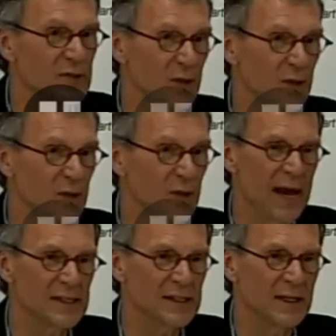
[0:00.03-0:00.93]
to
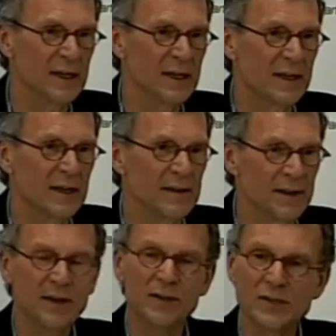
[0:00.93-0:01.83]
pass,
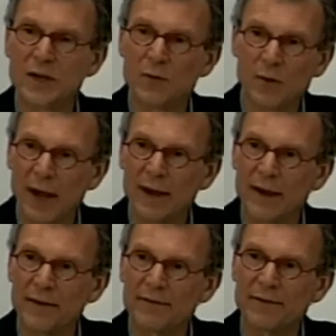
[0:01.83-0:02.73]
then you say, well,
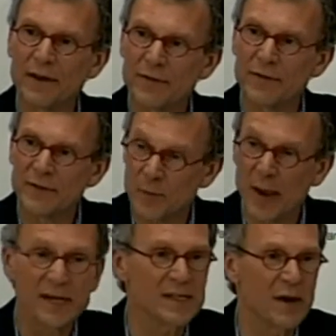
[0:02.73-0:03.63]
if it's going to
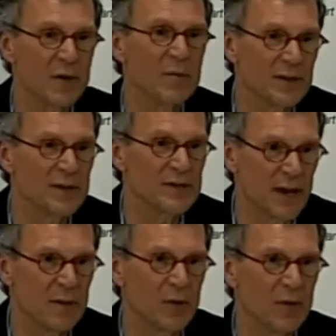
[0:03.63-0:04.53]
pass, I want to be at the
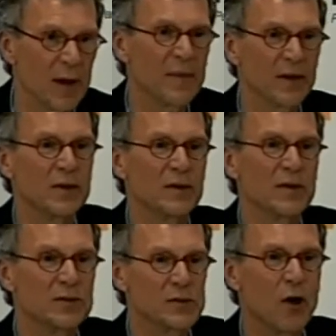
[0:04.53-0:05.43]
table. I'm not going to
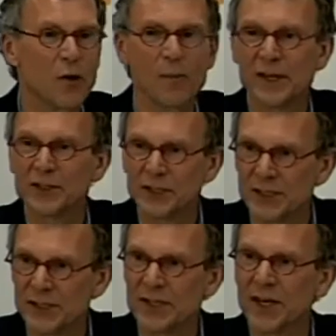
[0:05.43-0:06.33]
use all my
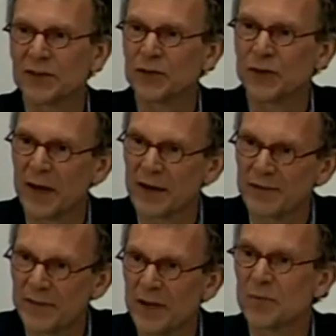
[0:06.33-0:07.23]
chits to try to
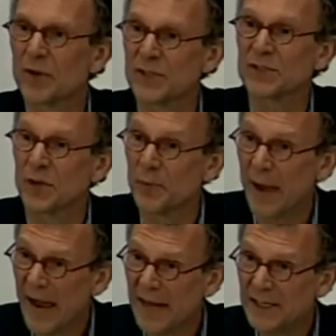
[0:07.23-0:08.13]
defeat a bill that's going to
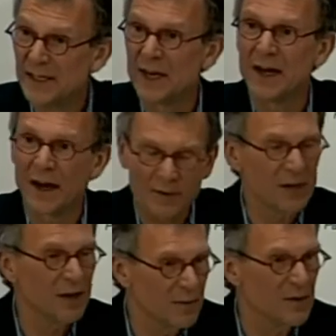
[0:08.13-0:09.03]
pass. I'm going to
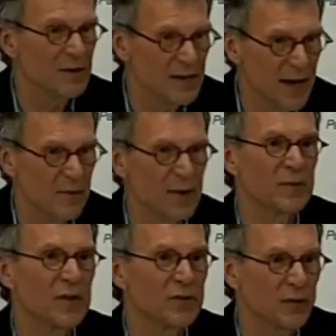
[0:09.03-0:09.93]
come to the table. I'm
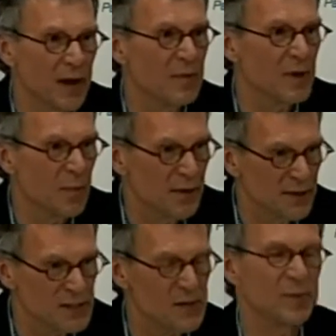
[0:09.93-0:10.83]
going to try to be a
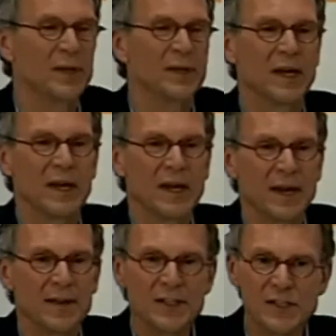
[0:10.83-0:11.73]
participant.
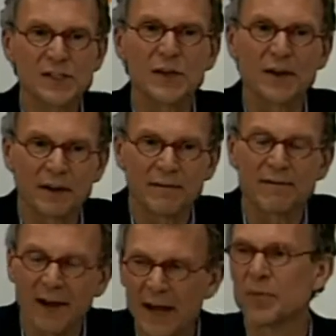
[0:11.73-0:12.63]
And this is going to
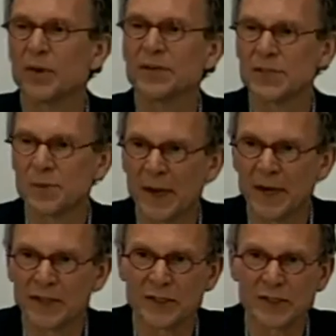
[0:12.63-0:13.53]
invite
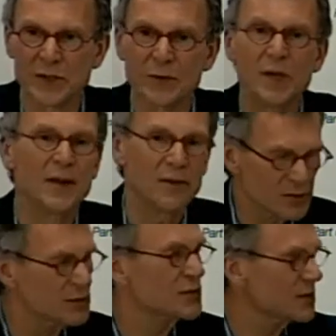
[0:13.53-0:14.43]
participation. So
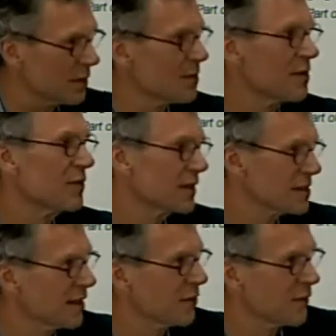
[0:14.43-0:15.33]
those are some of the things I
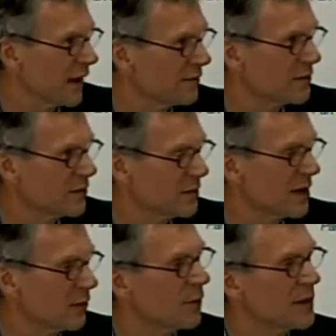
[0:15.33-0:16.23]
think we have to do to get
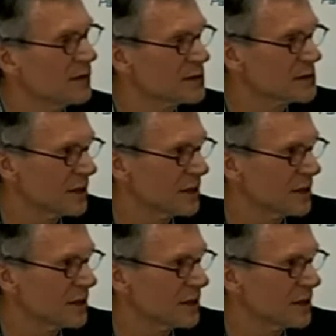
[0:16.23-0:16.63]
it right this time.